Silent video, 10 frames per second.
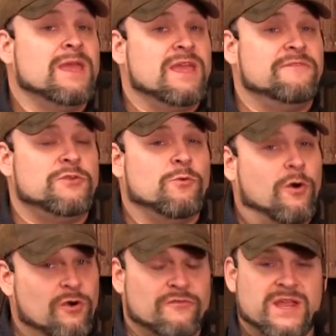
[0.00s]
if you
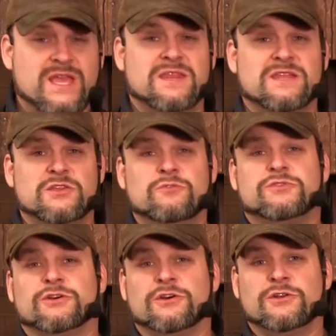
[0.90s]
overheat it, you
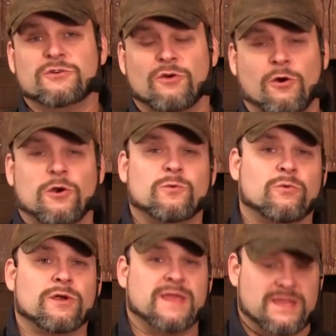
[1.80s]
turn your hard
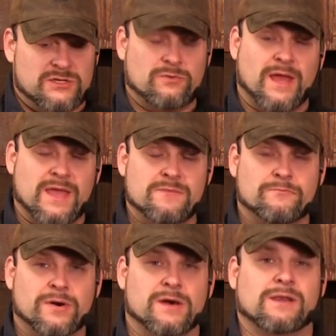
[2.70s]
work into a
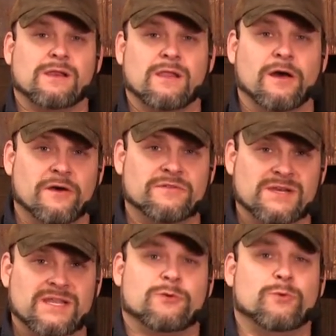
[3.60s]
puddle of
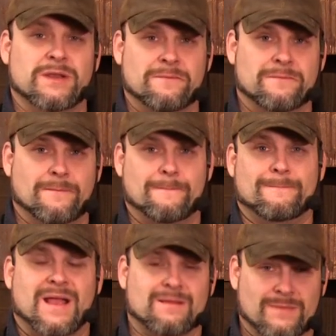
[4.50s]
liquid
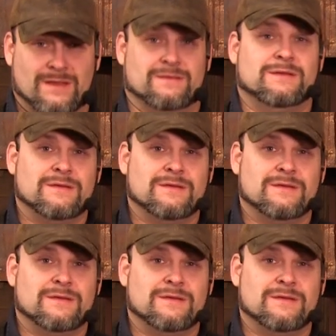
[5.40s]
magma.